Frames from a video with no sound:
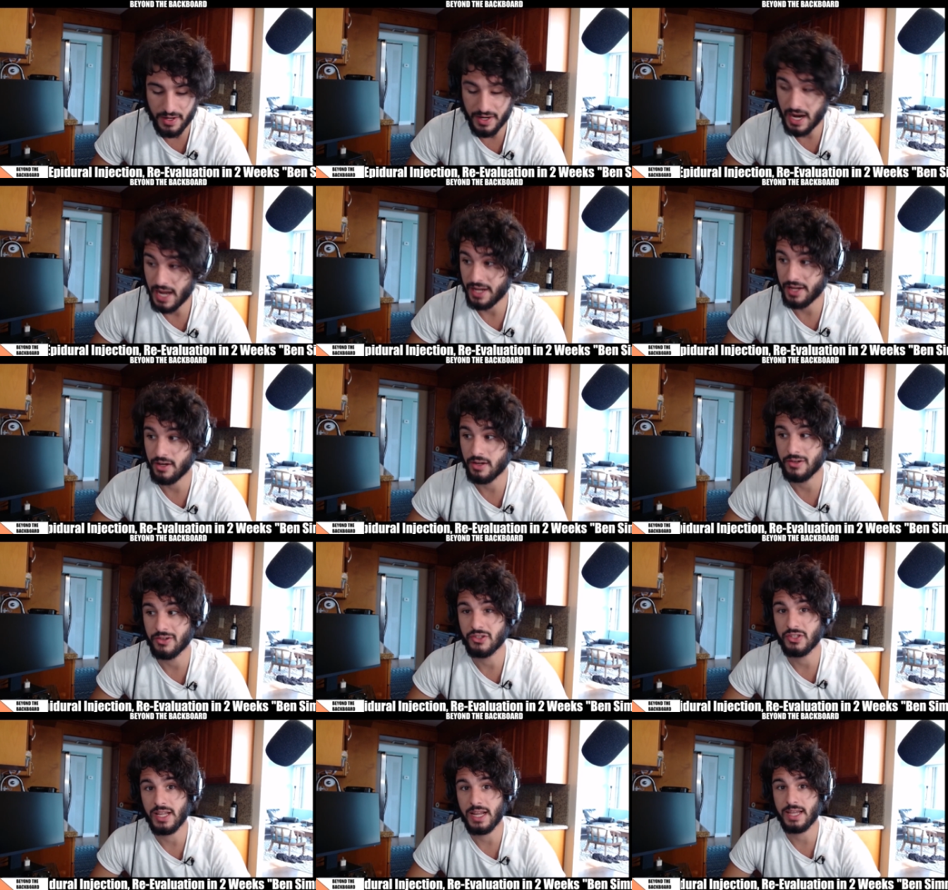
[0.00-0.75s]
And I can
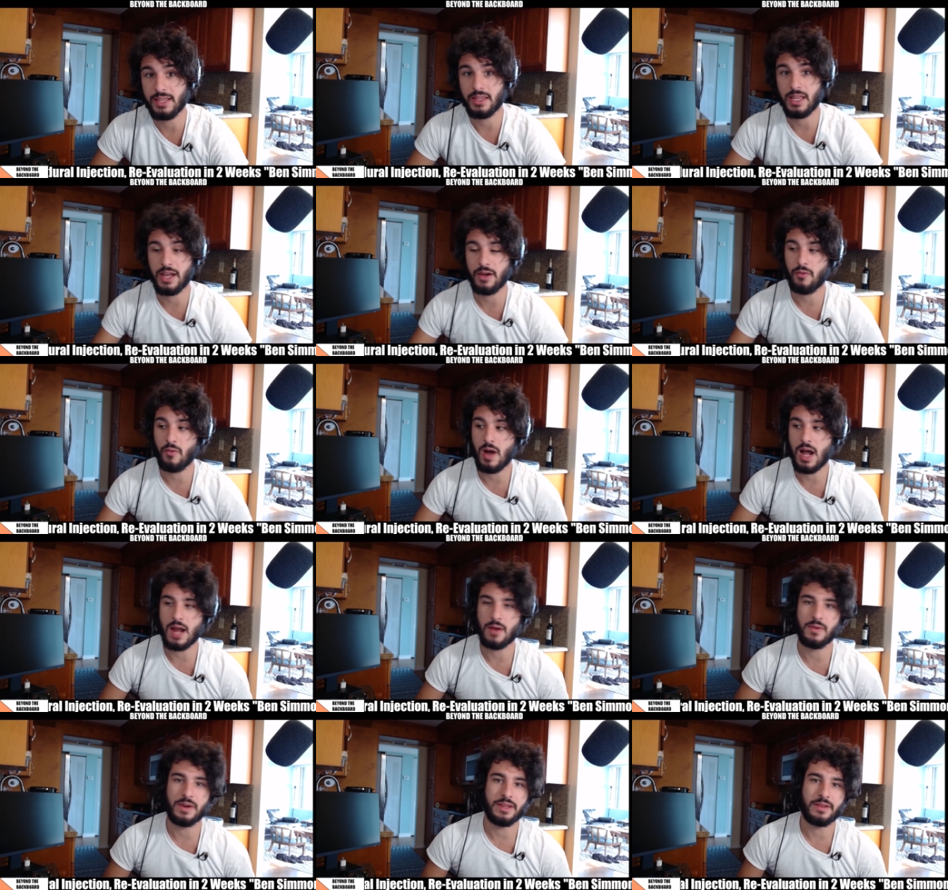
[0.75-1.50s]
understand like
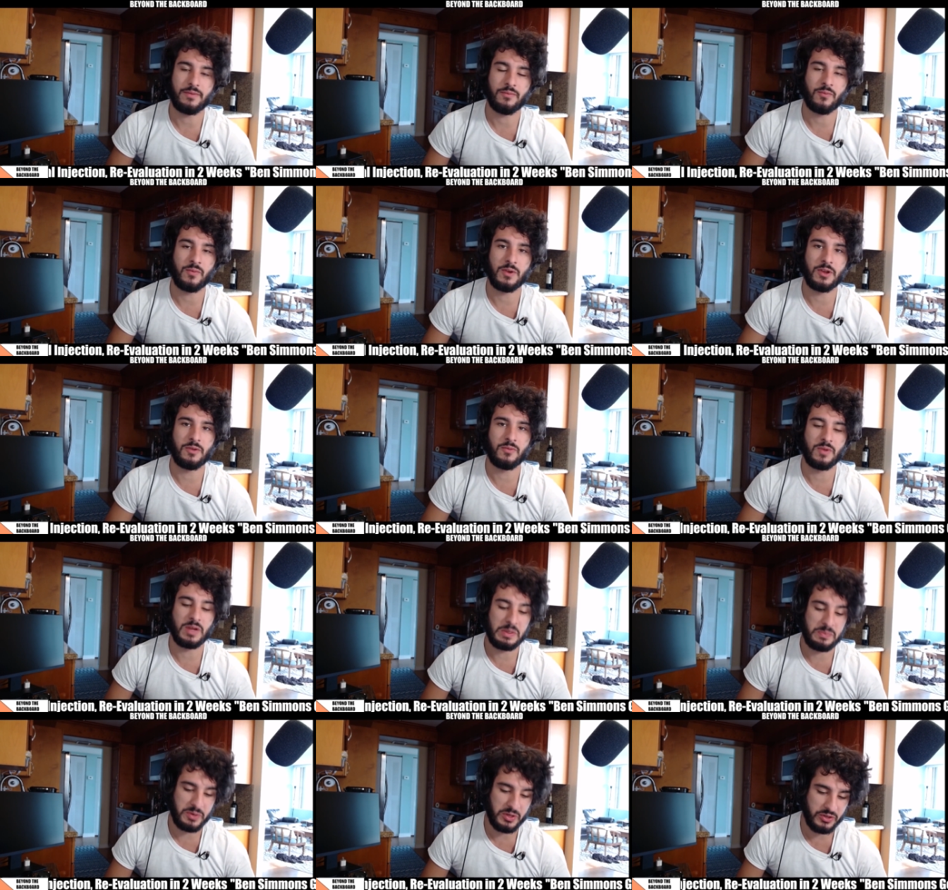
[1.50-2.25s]
why
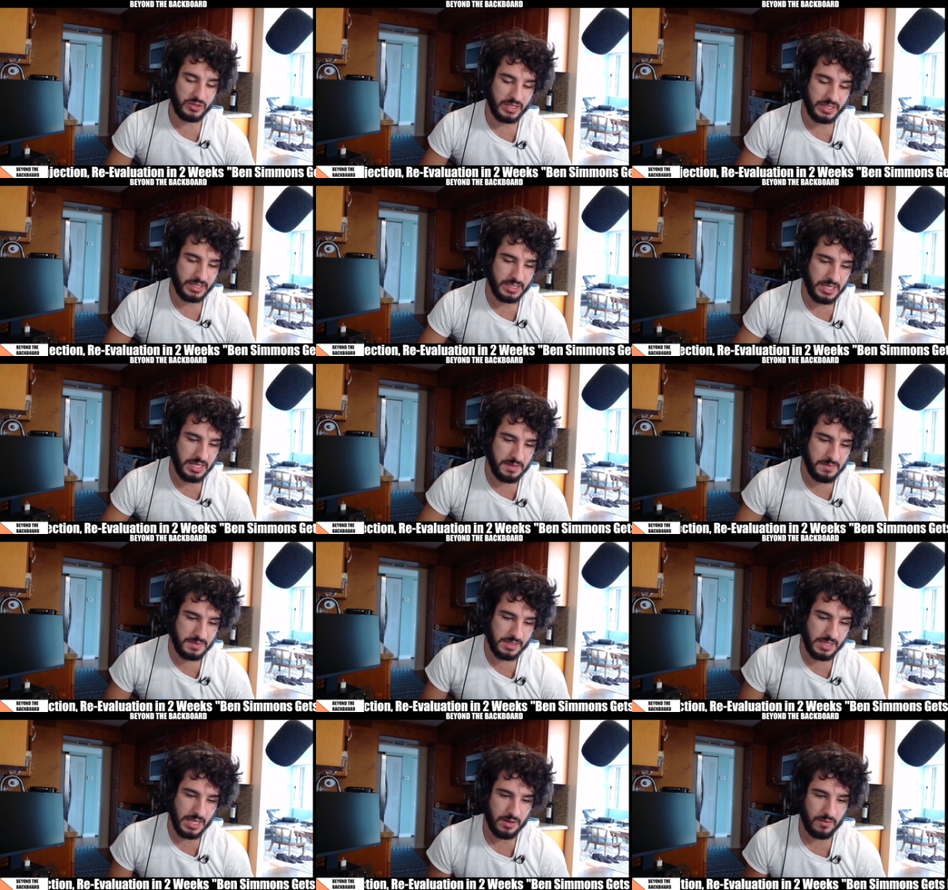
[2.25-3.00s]
rebuilding
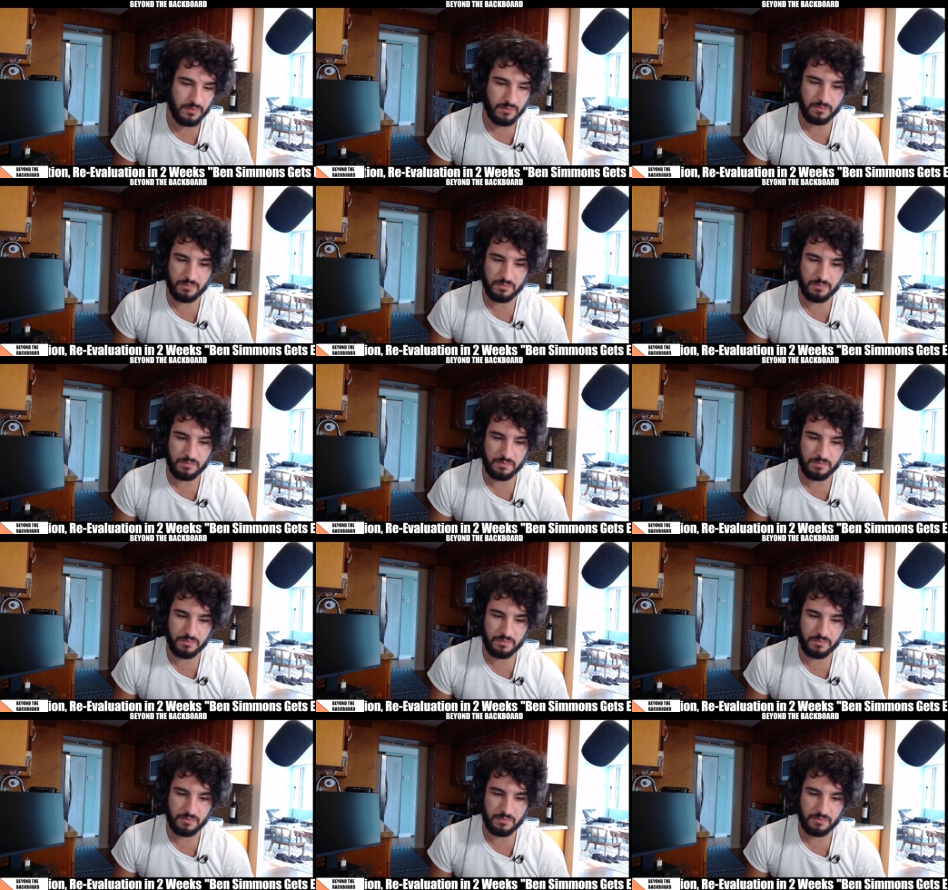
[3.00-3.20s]
teams like